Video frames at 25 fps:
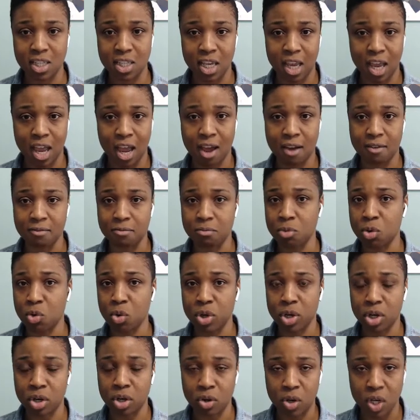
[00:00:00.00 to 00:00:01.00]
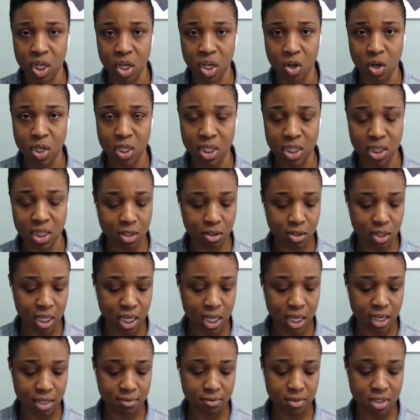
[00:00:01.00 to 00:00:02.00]
They have more going on in their
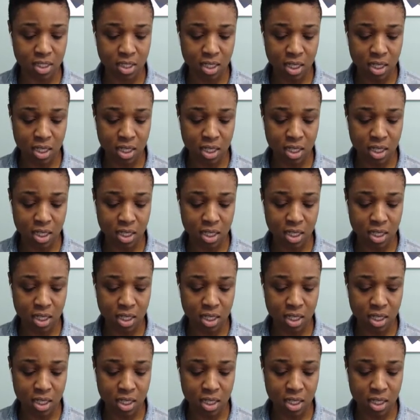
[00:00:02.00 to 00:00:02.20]
lives.